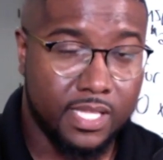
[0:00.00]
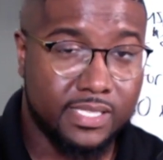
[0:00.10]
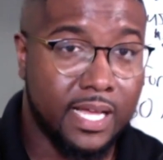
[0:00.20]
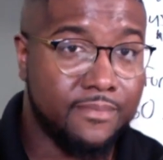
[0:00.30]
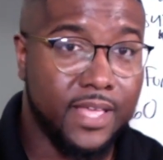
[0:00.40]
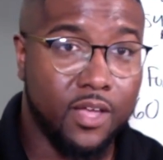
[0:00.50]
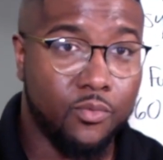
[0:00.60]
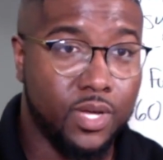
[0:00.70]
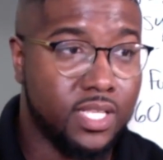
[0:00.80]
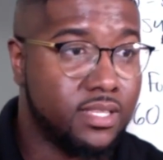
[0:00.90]
Same thing
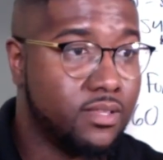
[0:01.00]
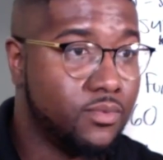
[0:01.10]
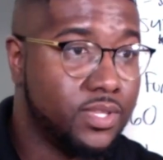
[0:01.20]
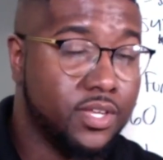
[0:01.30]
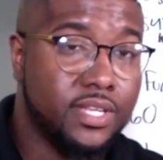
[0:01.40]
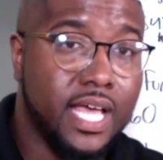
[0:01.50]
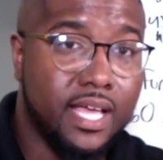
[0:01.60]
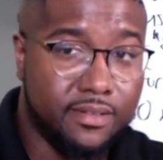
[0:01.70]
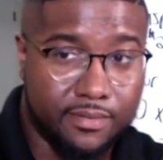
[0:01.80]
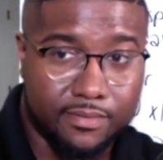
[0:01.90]
with your
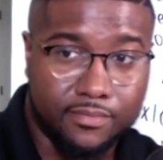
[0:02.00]
debt.